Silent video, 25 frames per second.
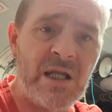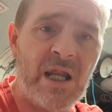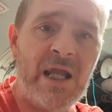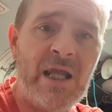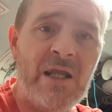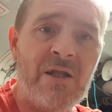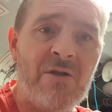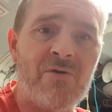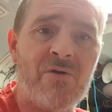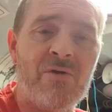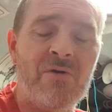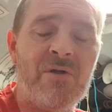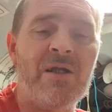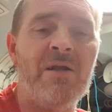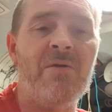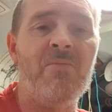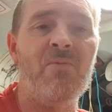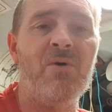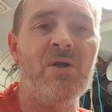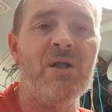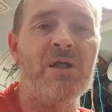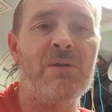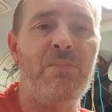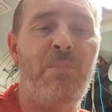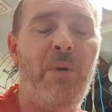Andrew didn't
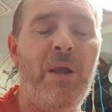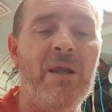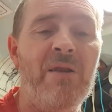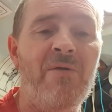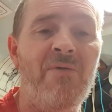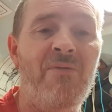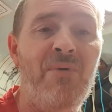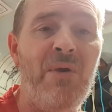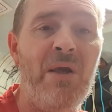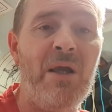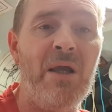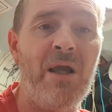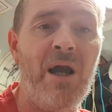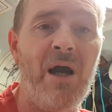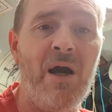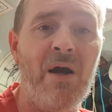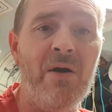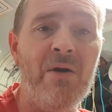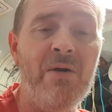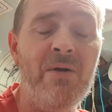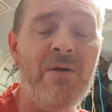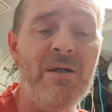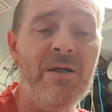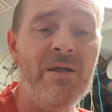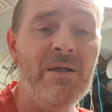want to speak to Fair
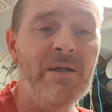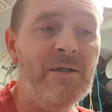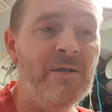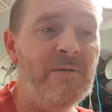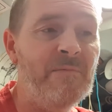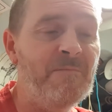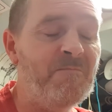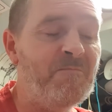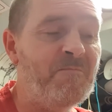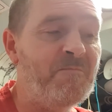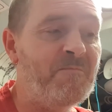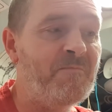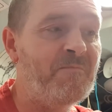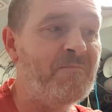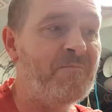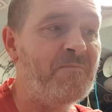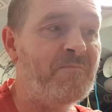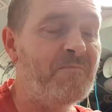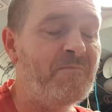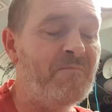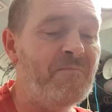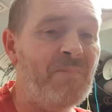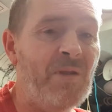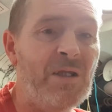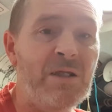Go
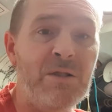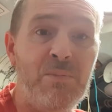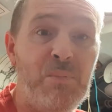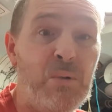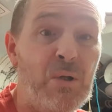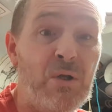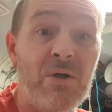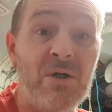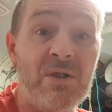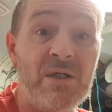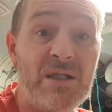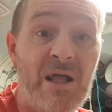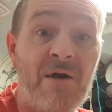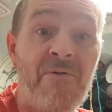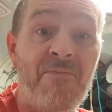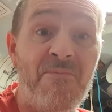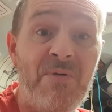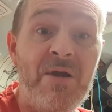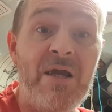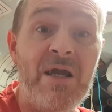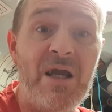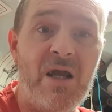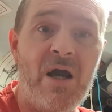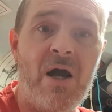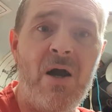is because they're
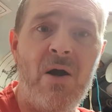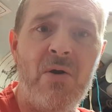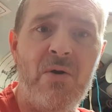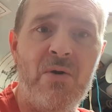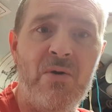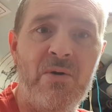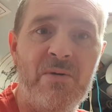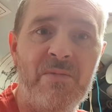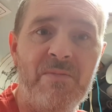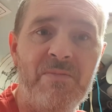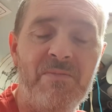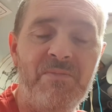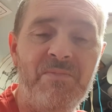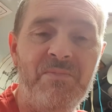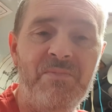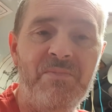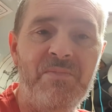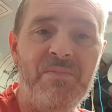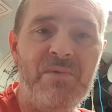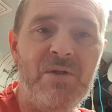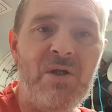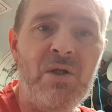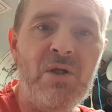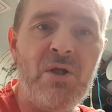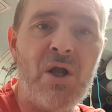Fair Go.
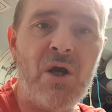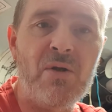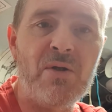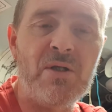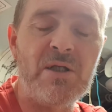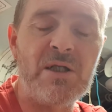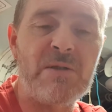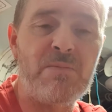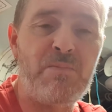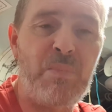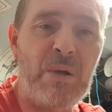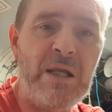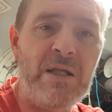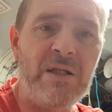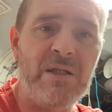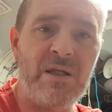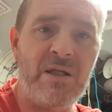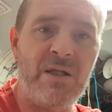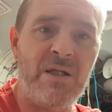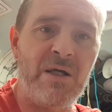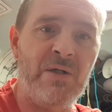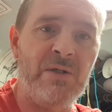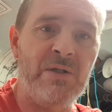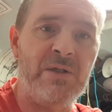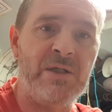You don't speak to
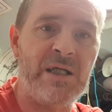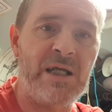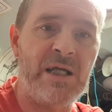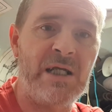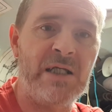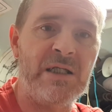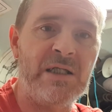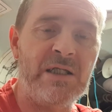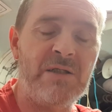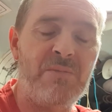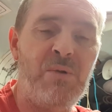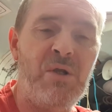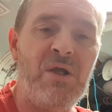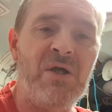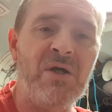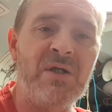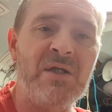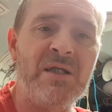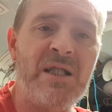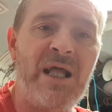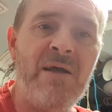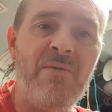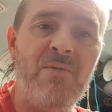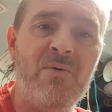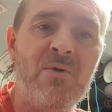those cunts, because
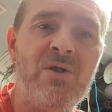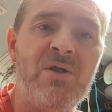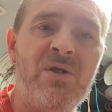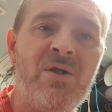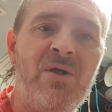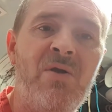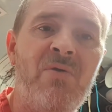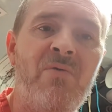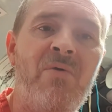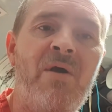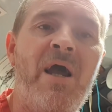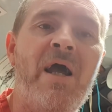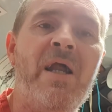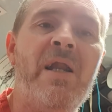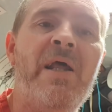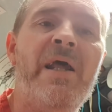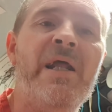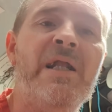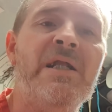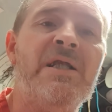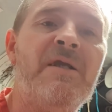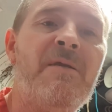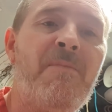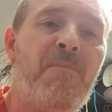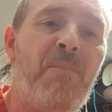they will turn around
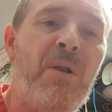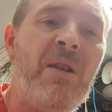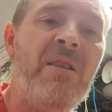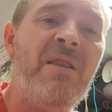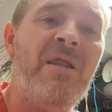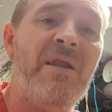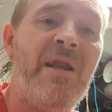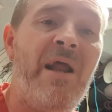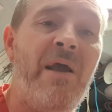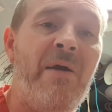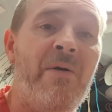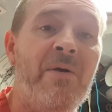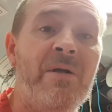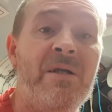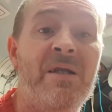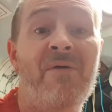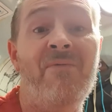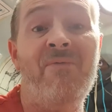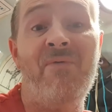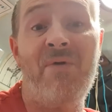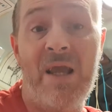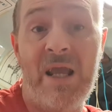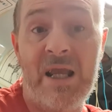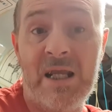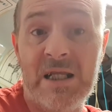and spin the
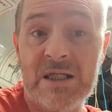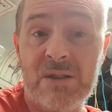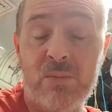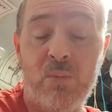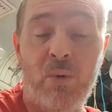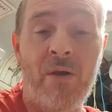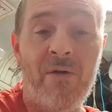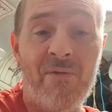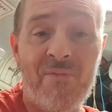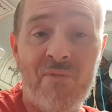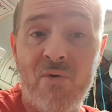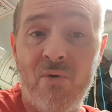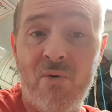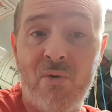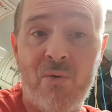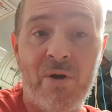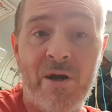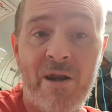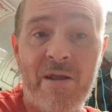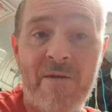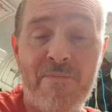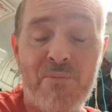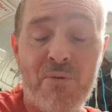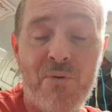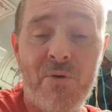narrative, as we've
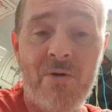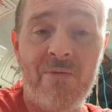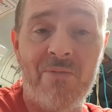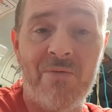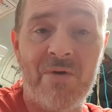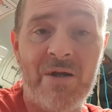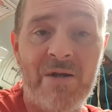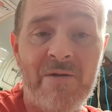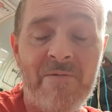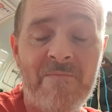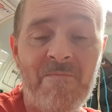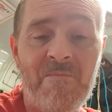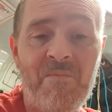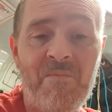already proven,